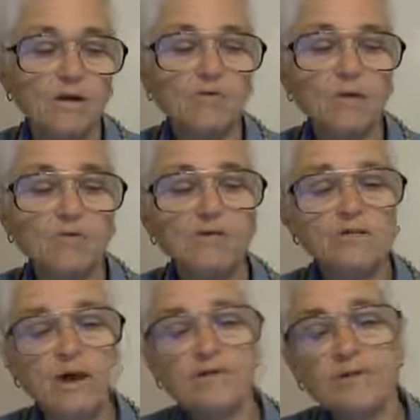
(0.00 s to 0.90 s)
Though
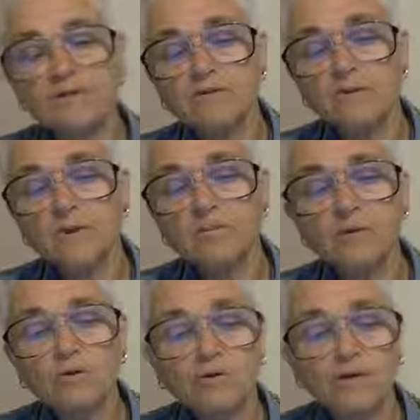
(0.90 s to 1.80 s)
desiring to sell
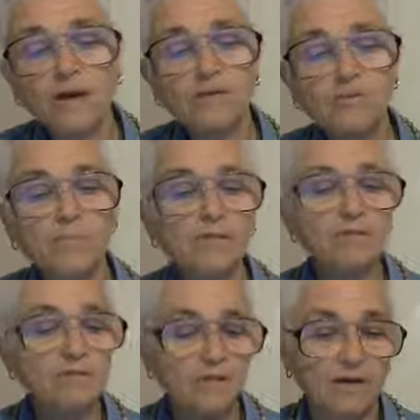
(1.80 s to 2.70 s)
milk, dahi, butter,
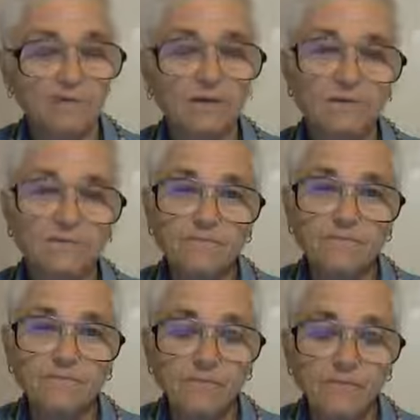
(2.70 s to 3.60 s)
etc.,
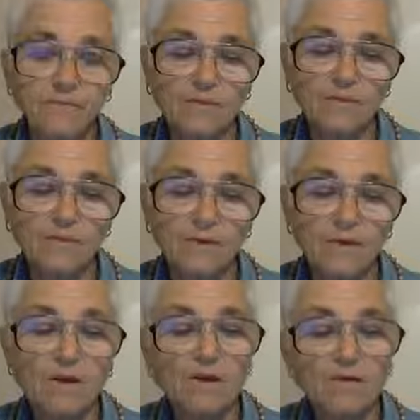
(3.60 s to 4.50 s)

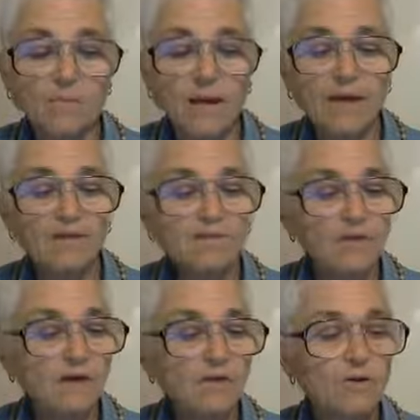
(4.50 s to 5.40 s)
the mind of a
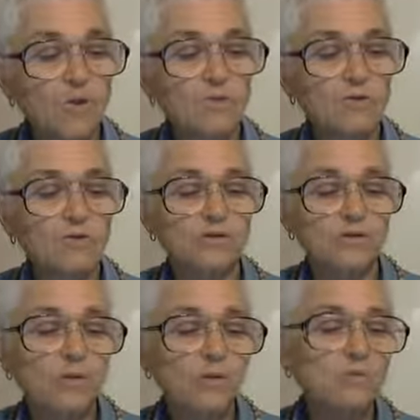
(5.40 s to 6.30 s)
young gopi was so